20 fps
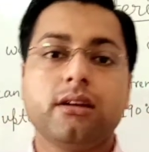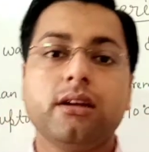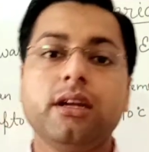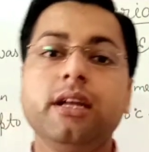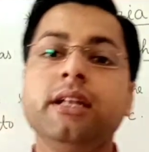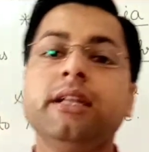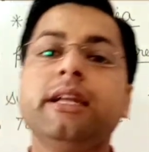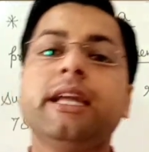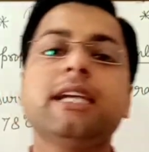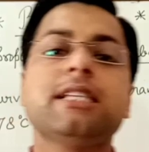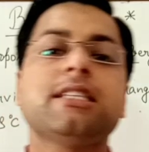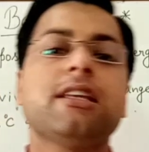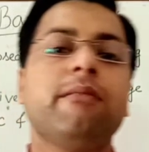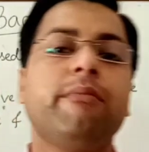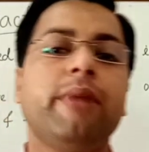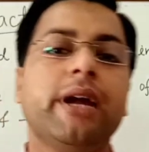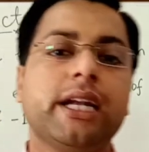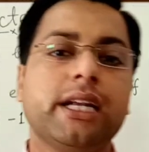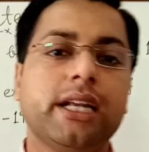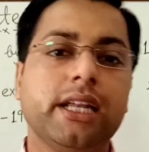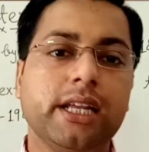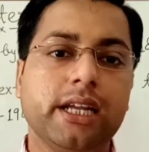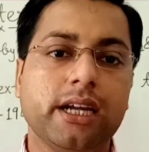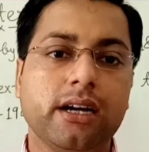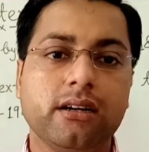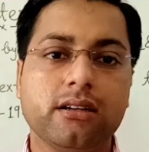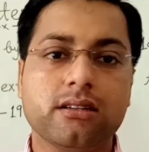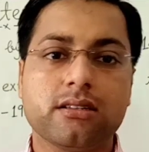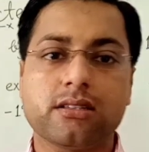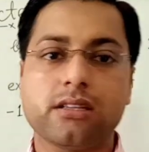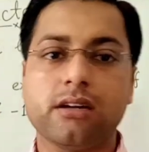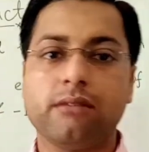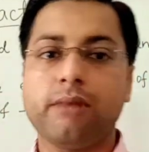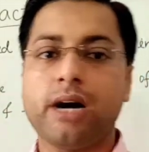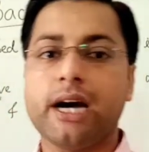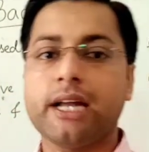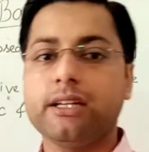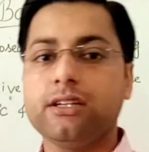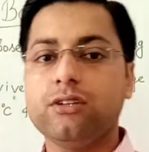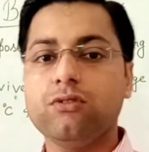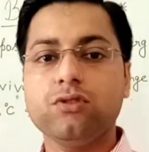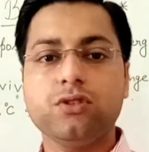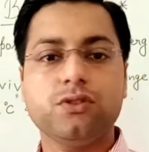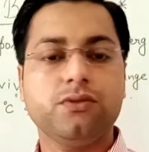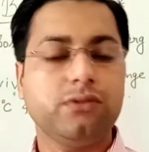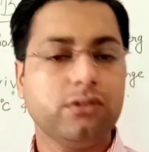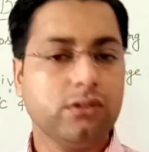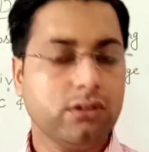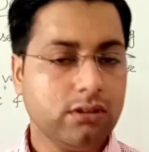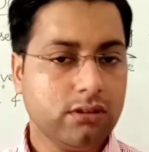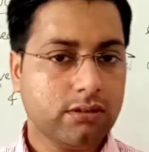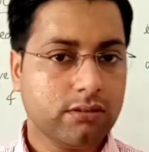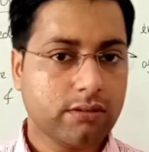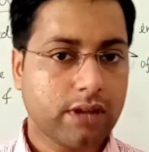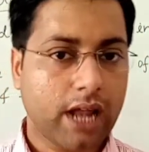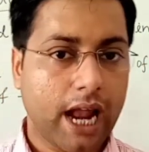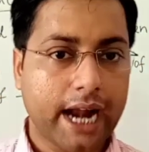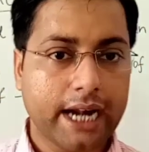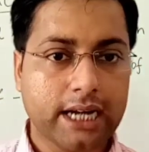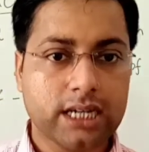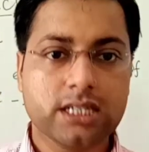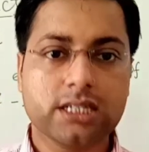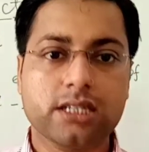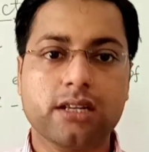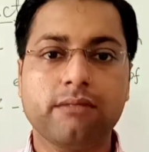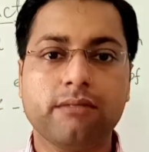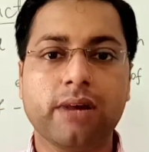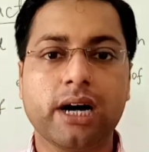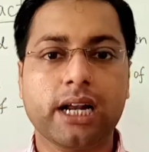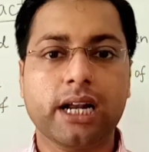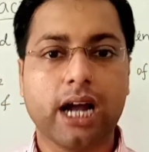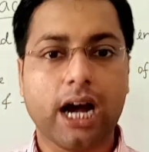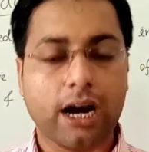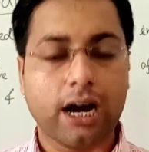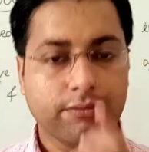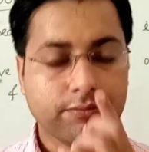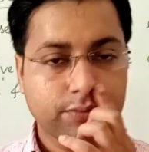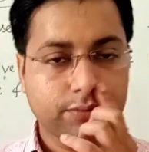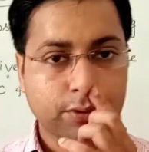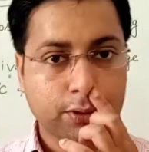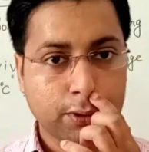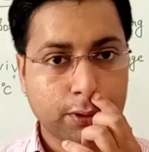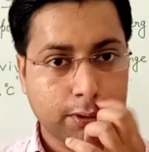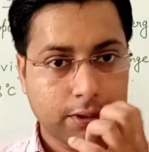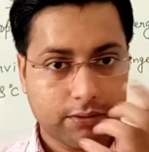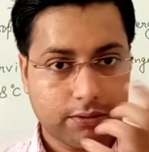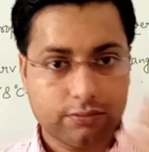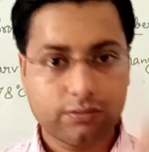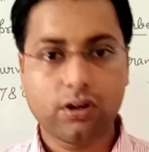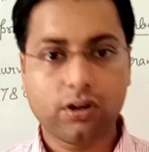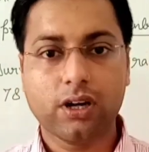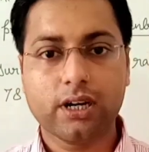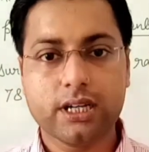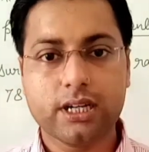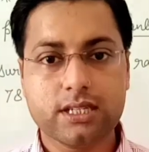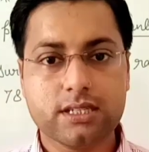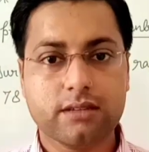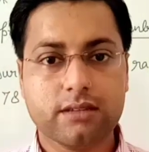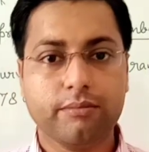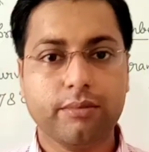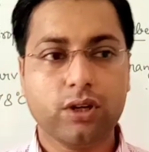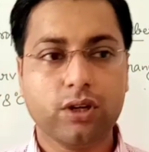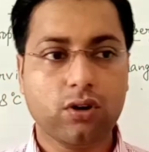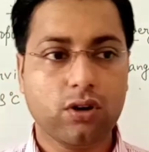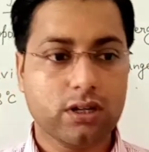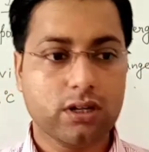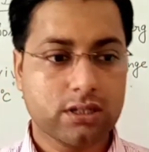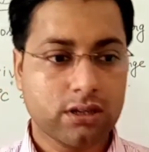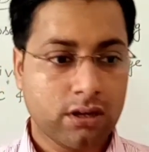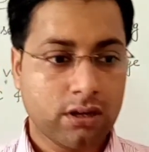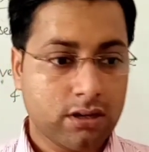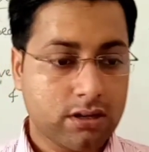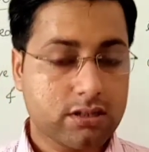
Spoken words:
In case of bacteria, some are useful and some are harmful for us because